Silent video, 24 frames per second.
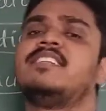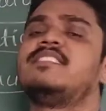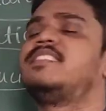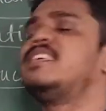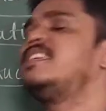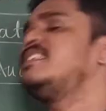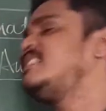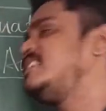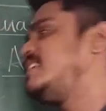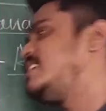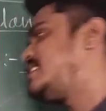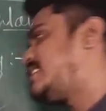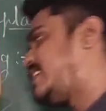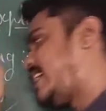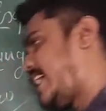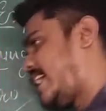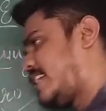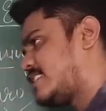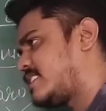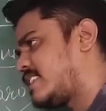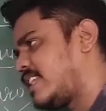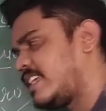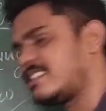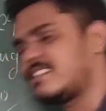This is
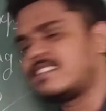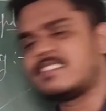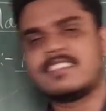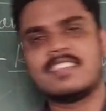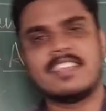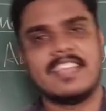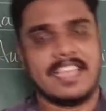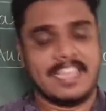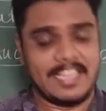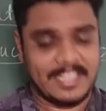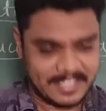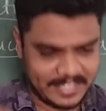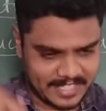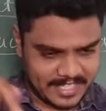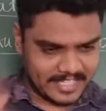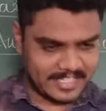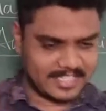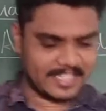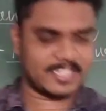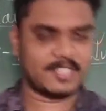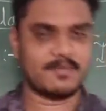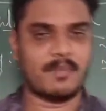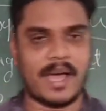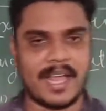SS. This
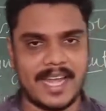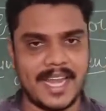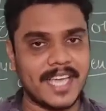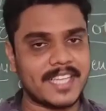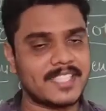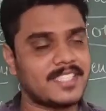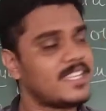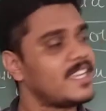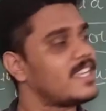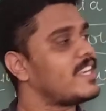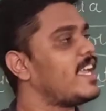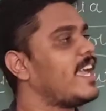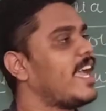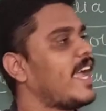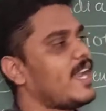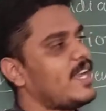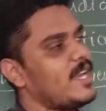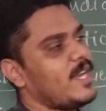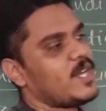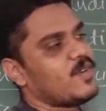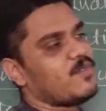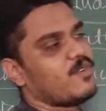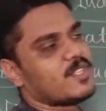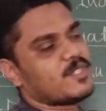is my lecture,
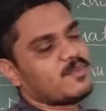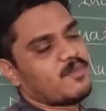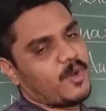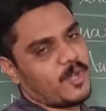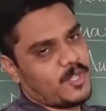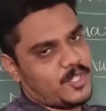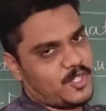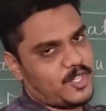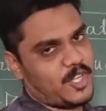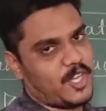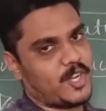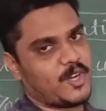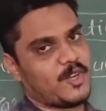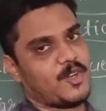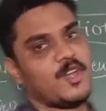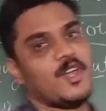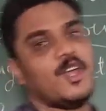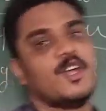and it was Mohenjo-daro.